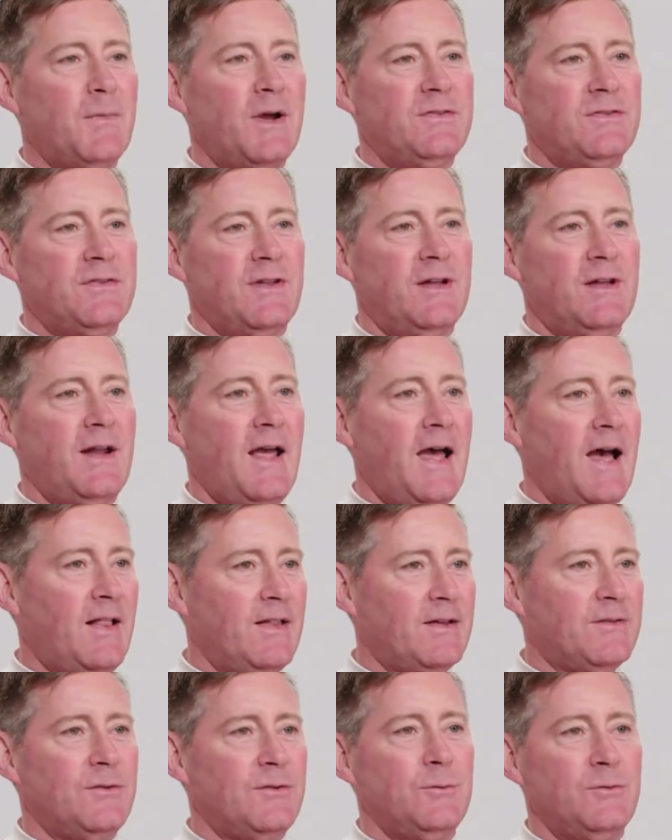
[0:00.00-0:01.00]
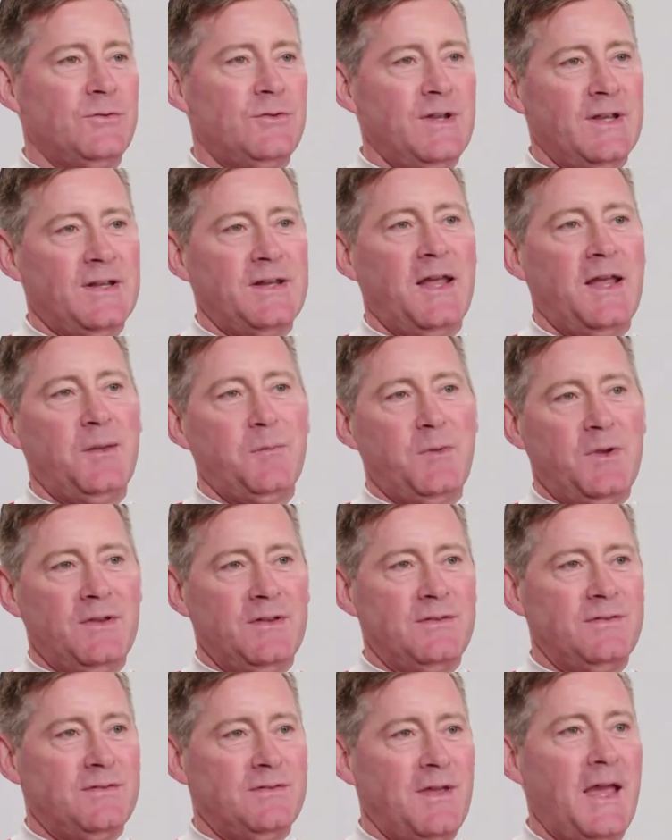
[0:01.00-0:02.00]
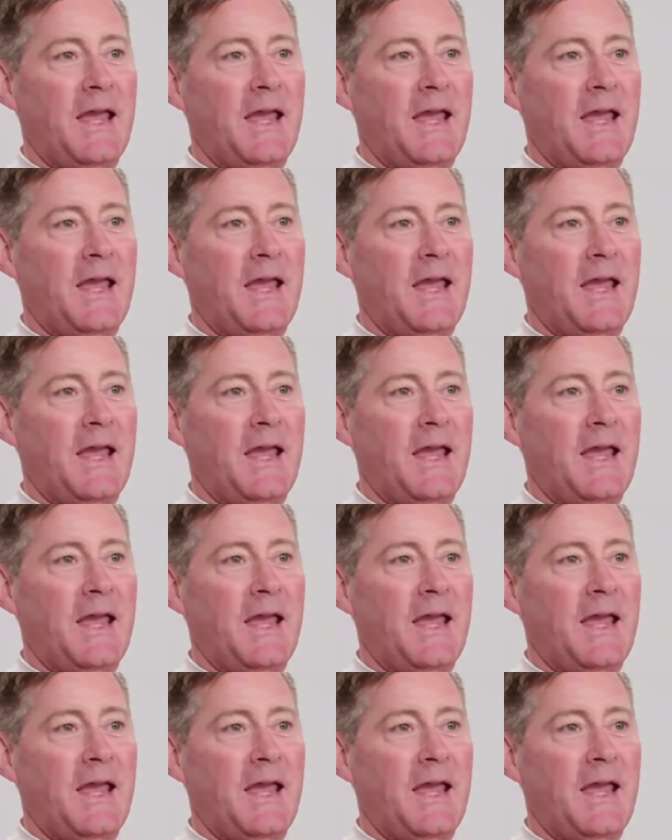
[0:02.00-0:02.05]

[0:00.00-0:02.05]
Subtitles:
My son, Alex, whose nickname is